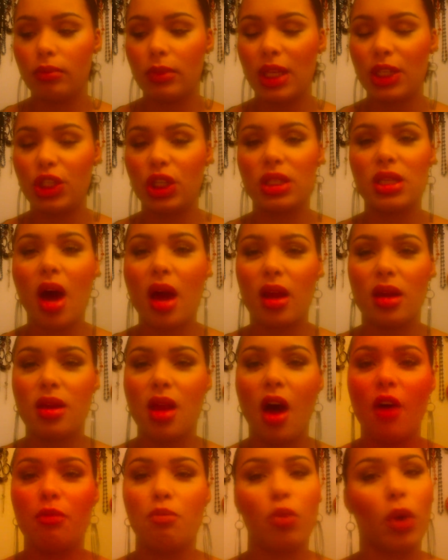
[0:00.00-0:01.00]
It's just not
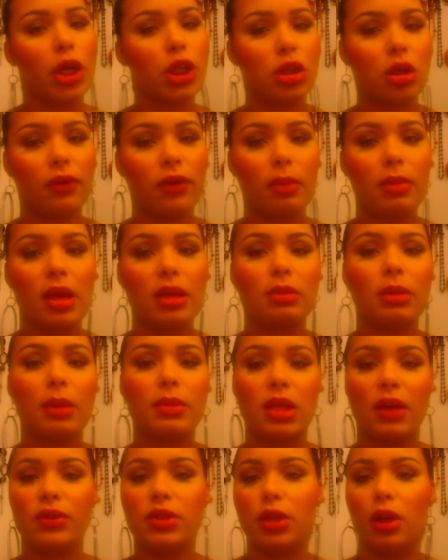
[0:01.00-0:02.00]
enough moisture for me.
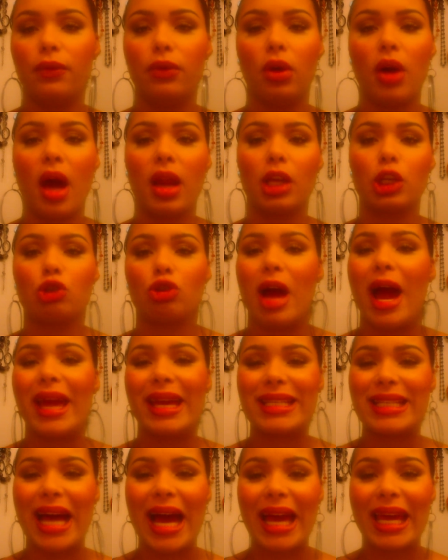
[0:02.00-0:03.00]
Sometimes I still feel kind of dry
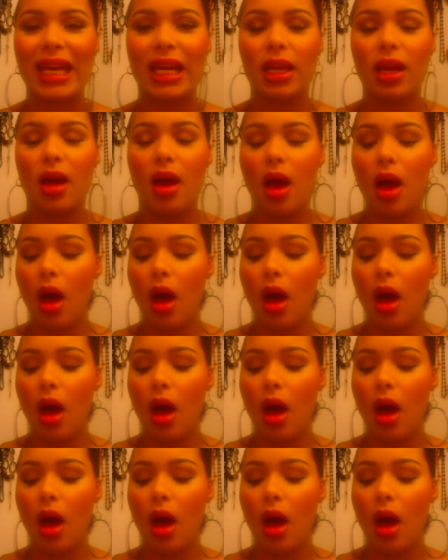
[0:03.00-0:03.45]
and tight.